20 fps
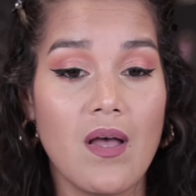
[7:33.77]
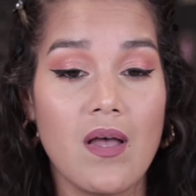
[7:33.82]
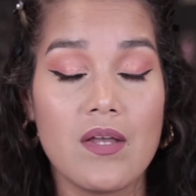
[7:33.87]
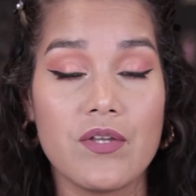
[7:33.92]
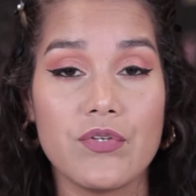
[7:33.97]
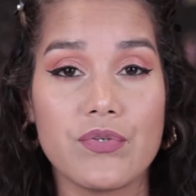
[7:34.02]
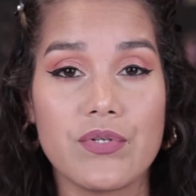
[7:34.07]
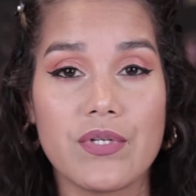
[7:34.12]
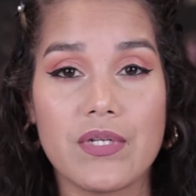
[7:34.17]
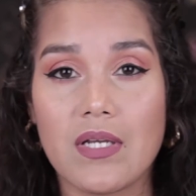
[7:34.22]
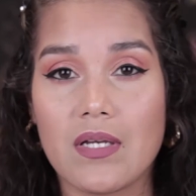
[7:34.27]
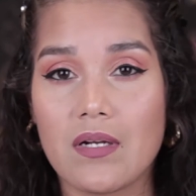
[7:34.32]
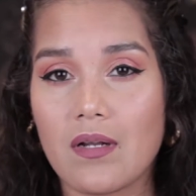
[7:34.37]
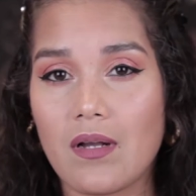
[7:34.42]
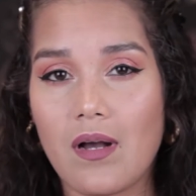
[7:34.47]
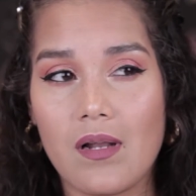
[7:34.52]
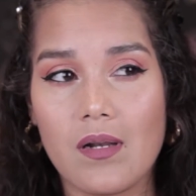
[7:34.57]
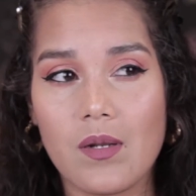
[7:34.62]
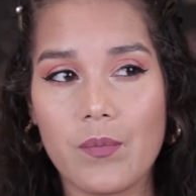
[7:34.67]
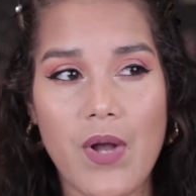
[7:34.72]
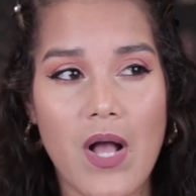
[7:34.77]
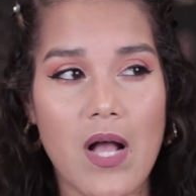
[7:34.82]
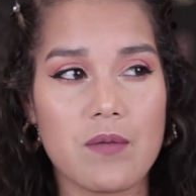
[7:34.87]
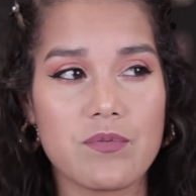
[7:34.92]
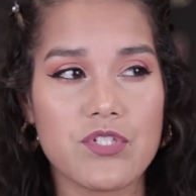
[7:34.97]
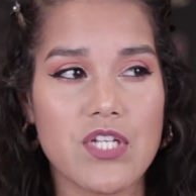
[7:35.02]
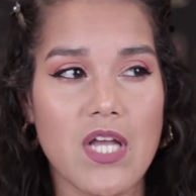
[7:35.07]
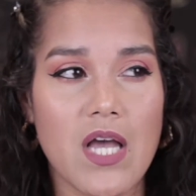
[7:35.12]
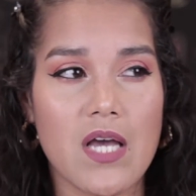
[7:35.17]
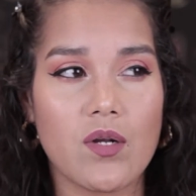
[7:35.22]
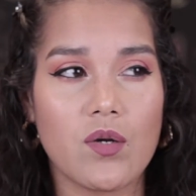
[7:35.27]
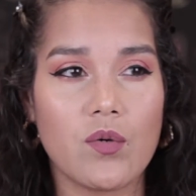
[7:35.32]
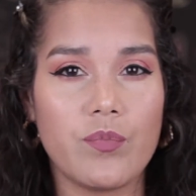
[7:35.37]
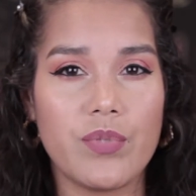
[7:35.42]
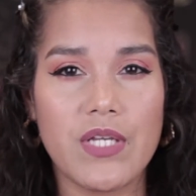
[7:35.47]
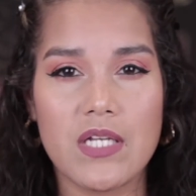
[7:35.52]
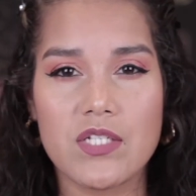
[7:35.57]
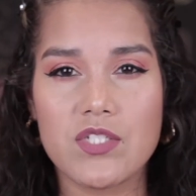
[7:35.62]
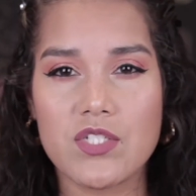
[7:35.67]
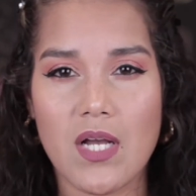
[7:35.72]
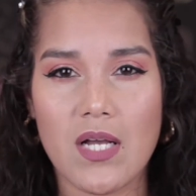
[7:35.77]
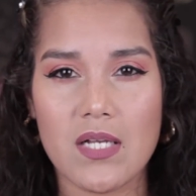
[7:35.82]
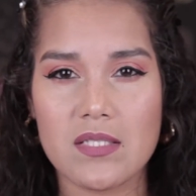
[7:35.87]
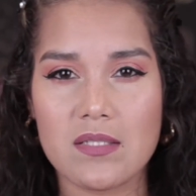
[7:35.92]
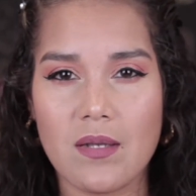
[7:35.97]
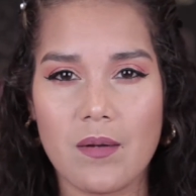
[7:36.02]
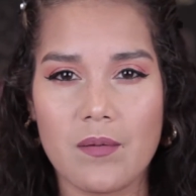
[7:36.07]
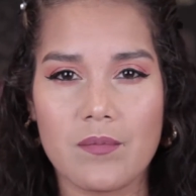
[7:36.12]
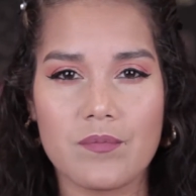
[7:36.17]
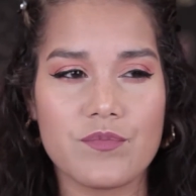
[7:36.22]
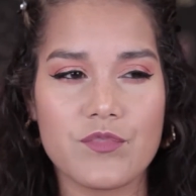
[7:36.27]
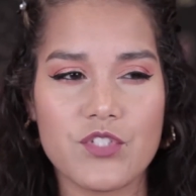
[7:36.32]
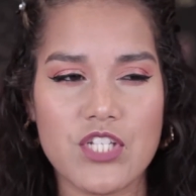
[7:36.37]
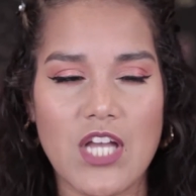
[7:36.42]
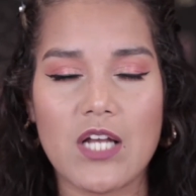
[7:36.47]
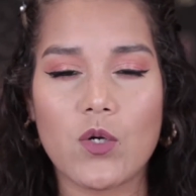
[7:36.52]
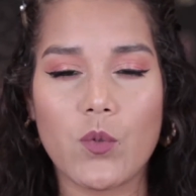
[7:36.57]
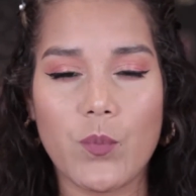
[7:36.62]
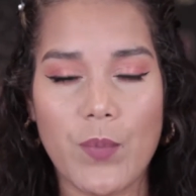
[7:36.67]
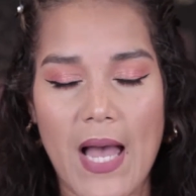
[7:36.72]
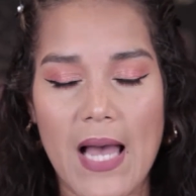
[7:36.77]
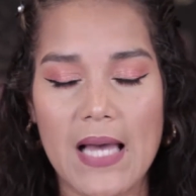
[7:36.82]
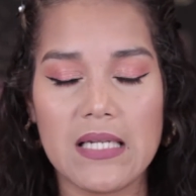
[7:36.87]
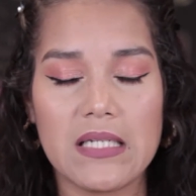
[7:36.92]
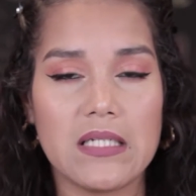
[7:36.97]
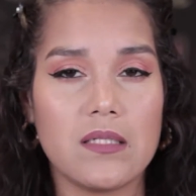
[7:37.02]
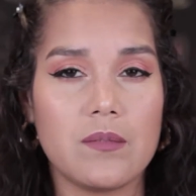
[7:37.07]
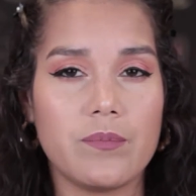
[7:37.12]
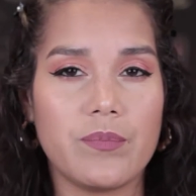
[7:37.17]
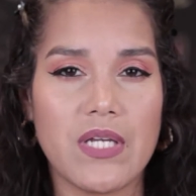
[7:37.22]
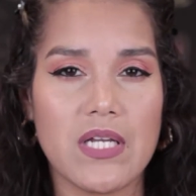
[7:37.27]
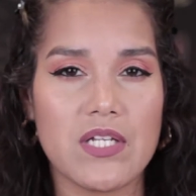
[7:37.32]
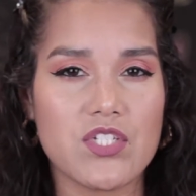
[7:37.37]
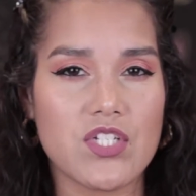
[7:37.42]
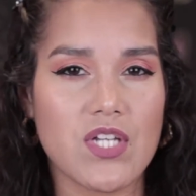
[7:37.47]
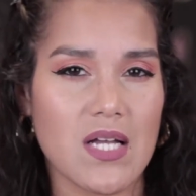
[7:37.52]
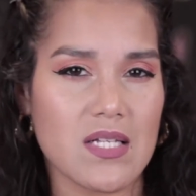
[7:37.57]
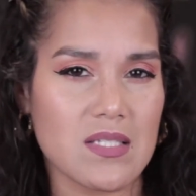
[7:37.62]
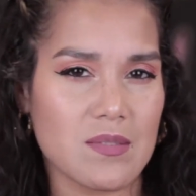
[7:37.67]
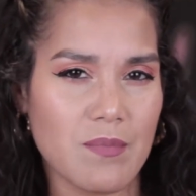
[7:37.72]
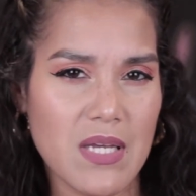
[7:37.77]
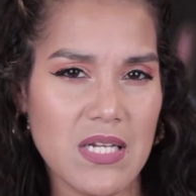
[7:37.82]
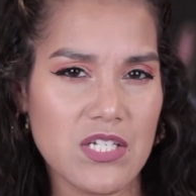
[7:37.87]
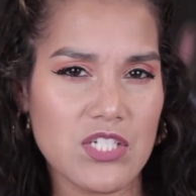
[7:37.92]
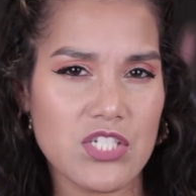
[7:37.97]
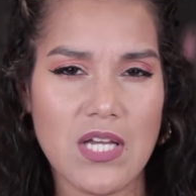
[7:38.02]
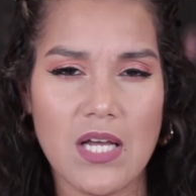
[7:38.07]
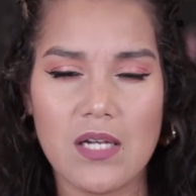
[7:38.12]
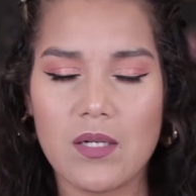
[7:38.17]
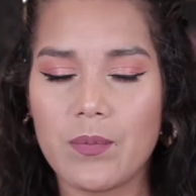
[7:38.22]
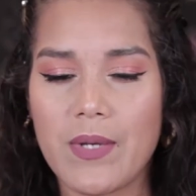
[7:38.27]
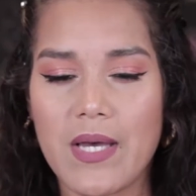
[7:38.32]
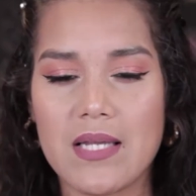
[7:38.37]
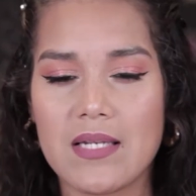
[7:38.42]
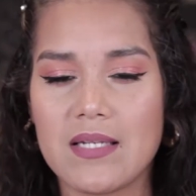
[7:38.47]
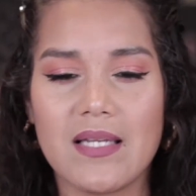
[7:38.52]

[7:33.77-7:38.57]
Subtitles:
You can get a Colourpop shadow, shadow palette, bhCosmetics shadow palette.